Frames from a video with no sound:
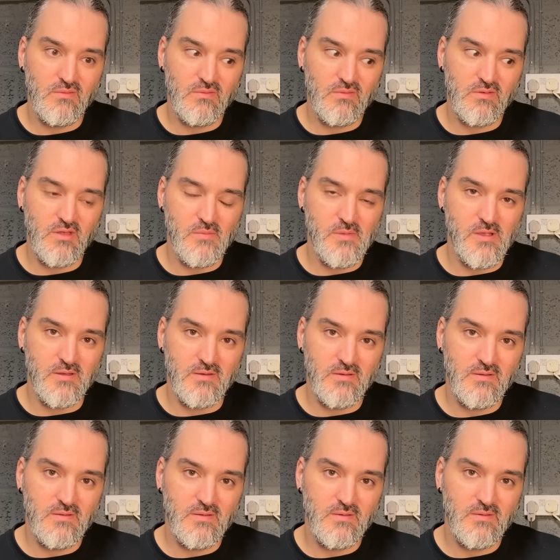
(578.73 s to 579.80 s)
You know what I mean?
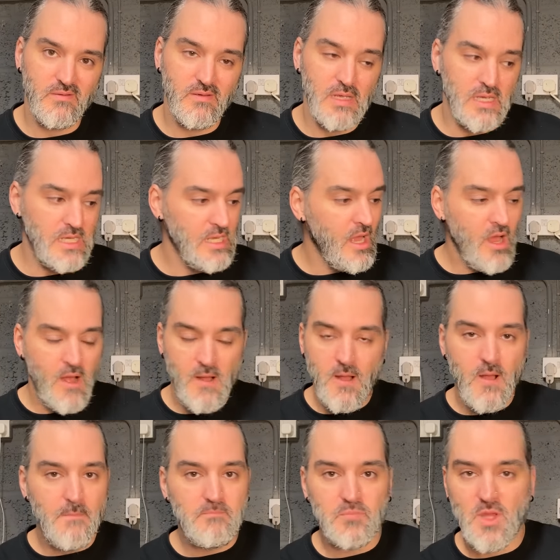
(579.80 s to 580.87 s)

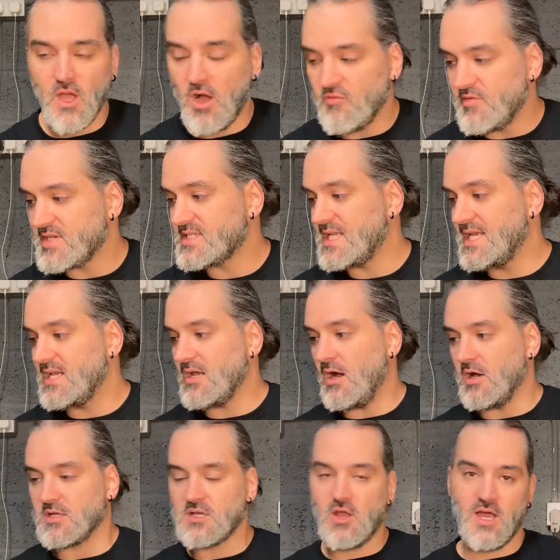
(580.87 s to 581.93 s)
Obviously,
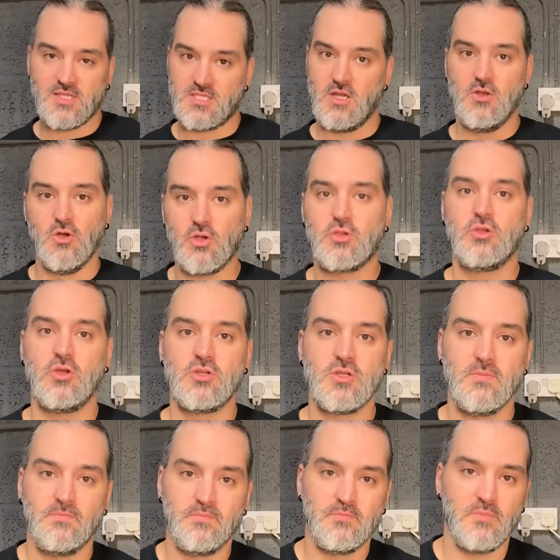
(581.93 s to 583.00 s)
I'd like to look good,
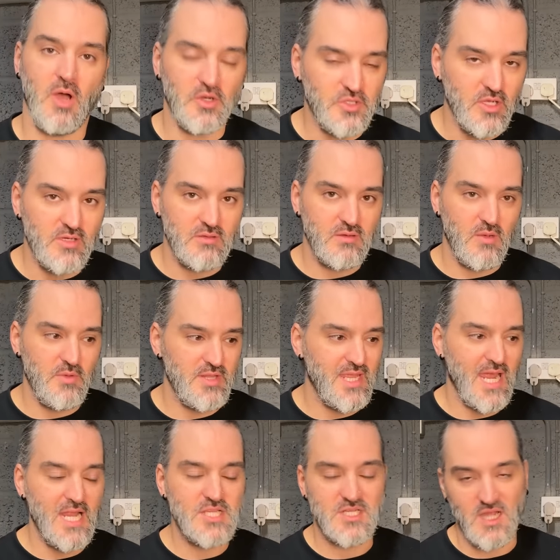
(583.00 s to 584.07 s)
but I don't. I'm at the
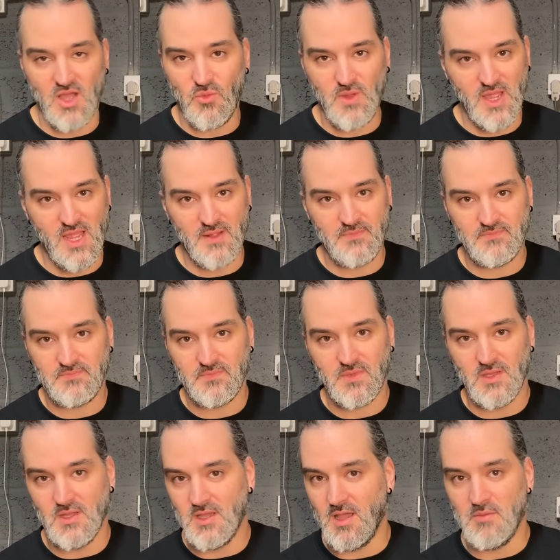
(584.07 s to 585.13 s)
age now where,
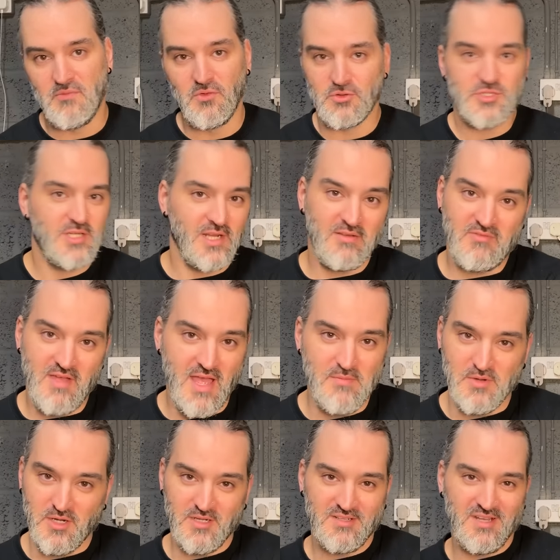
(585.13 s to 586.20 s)
unfortunately for
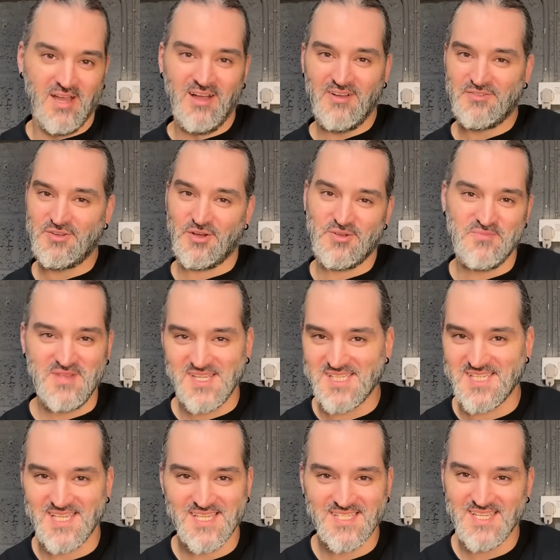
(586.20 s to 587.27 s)
Emma, I've got a
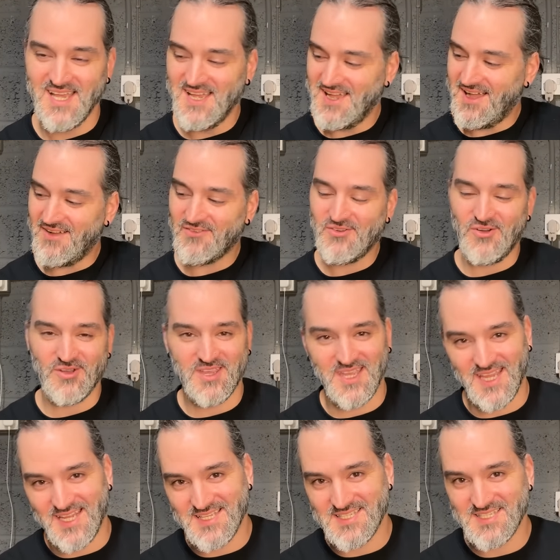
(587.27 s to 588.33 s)
missus, I've got
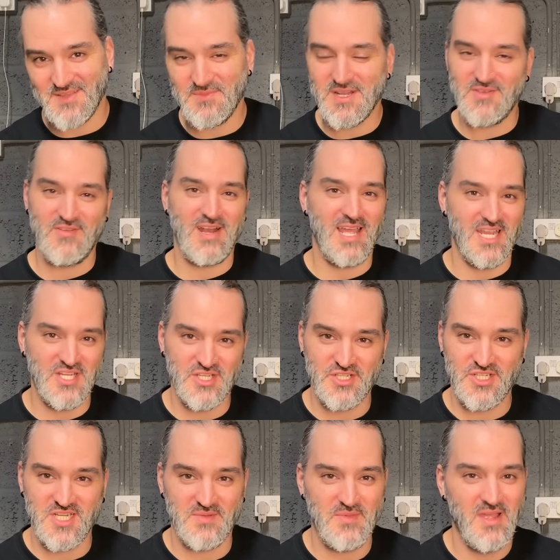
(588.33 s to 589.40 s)
kids, I'm in a
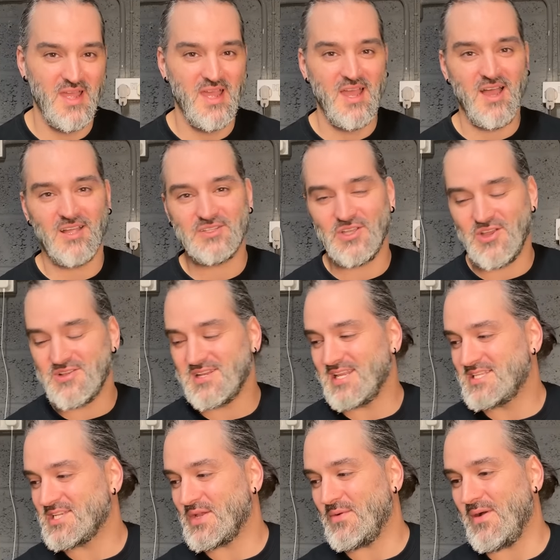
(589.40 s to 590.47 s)
relationship. I don't need
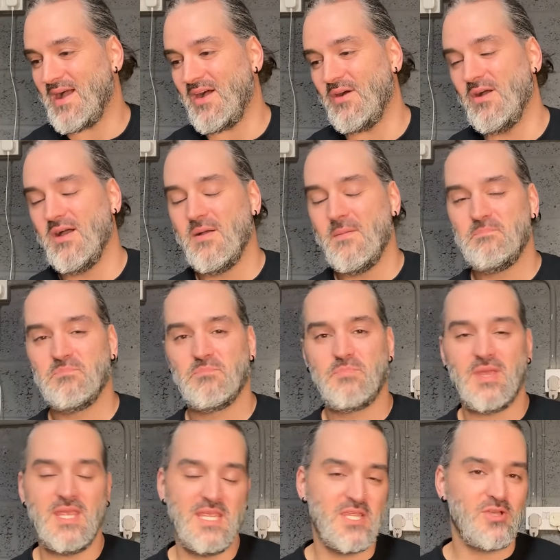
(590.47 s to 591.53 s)
to go out
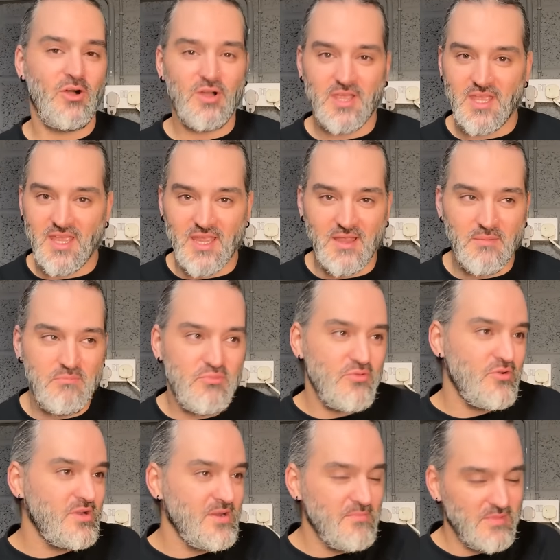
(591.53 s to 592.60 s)
peacocking,
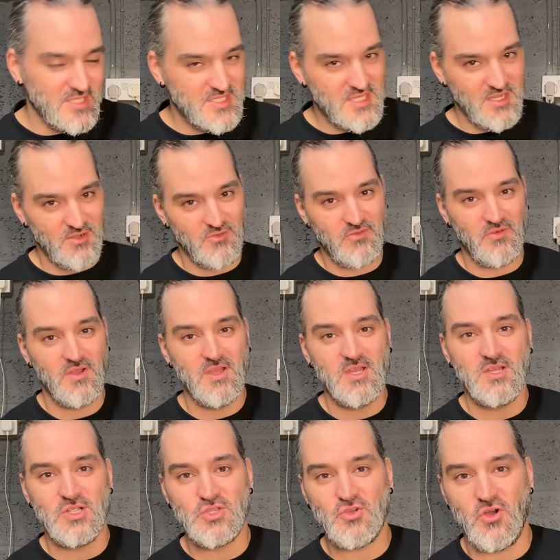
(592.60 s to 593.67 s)
pruning myself,
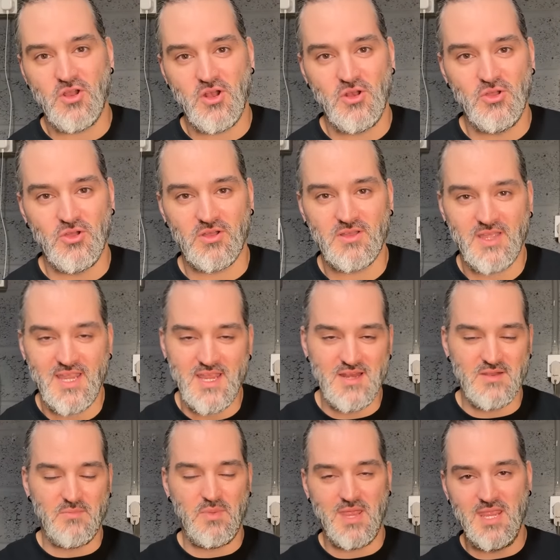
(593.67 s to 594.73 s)
trying to look
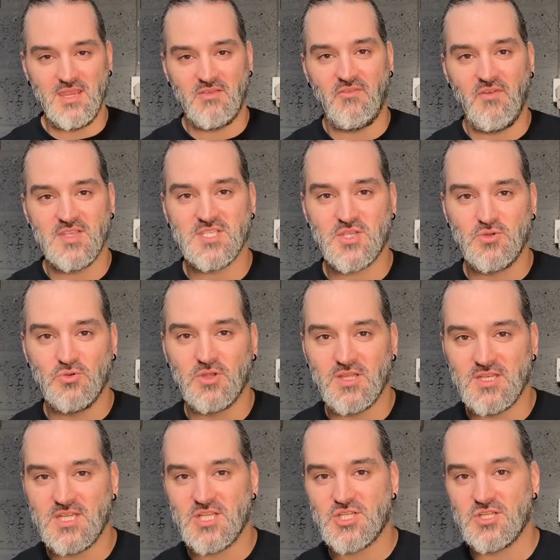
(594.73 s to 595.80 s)
in peak physical
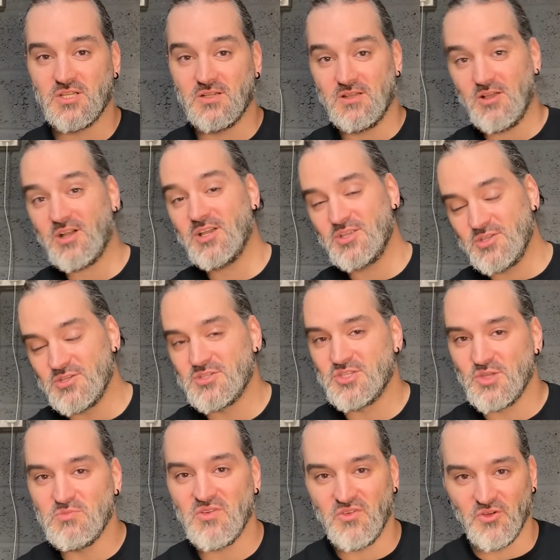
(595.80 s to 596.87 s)
condition like I used
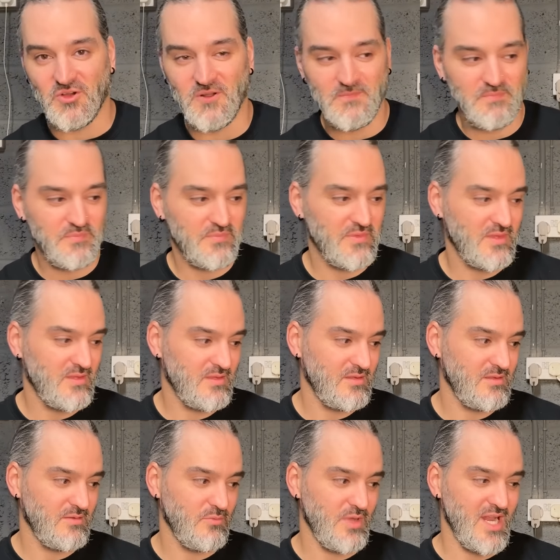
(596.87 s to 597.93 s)
to before.
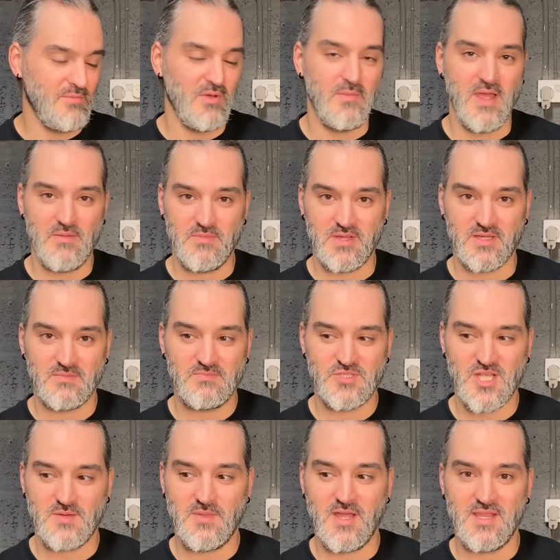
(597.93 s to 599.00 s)
when Emma met me. She
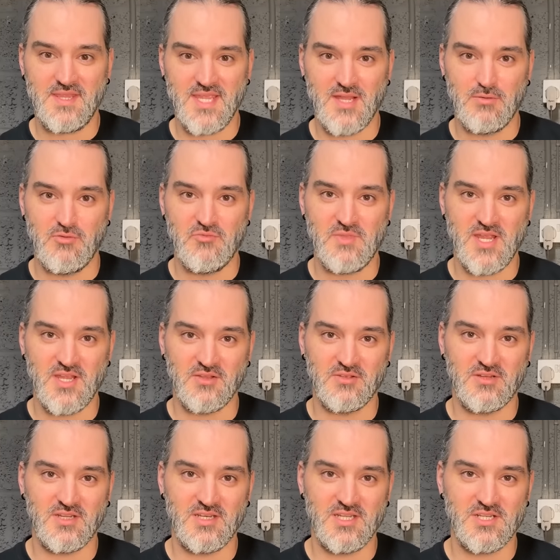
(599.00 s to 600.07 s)
had about a year of me in good
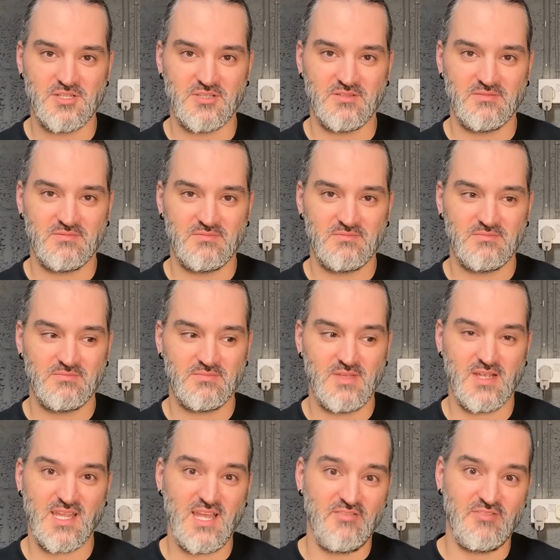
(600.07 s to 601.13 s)
condition. I
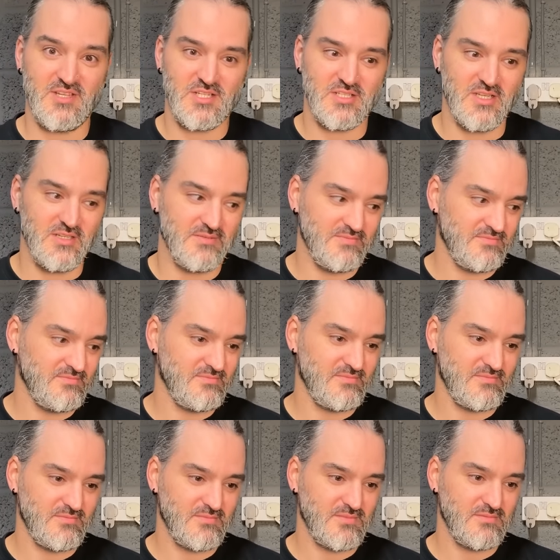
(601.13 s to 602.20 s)
catfished her
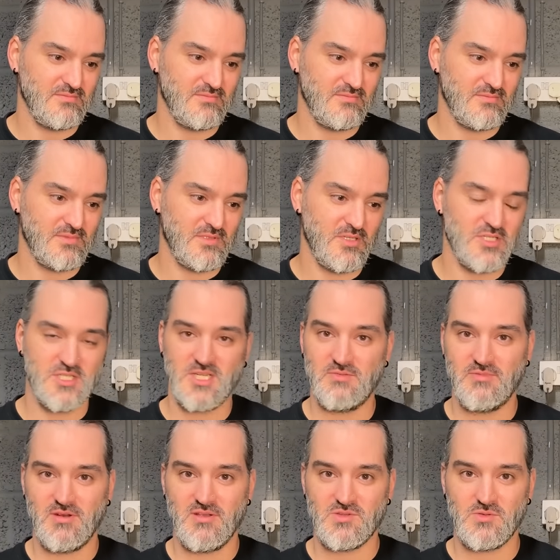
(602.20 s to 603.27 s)
because she didn't
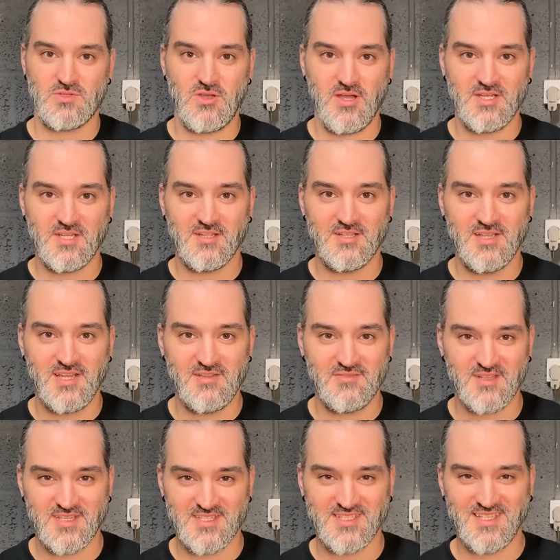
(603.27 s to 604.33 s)
realise what was hiding underneath
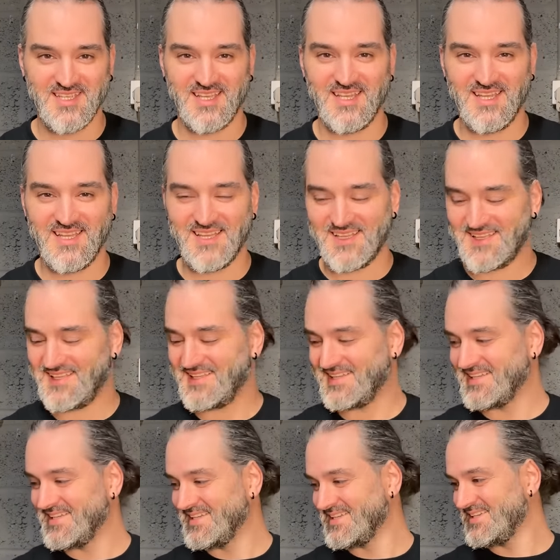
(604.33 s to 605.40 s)
this.
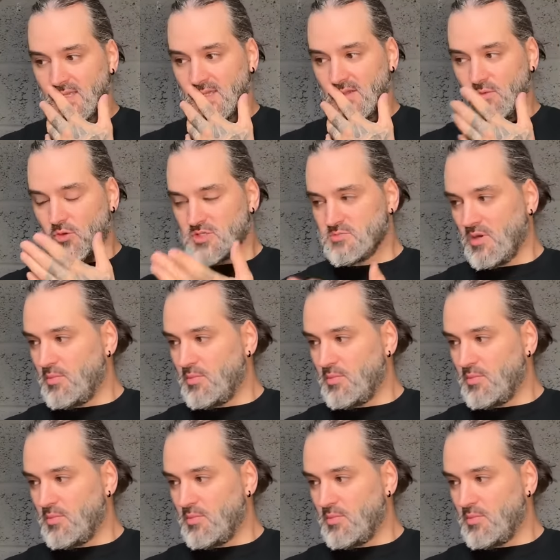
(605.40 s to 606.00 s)
What's my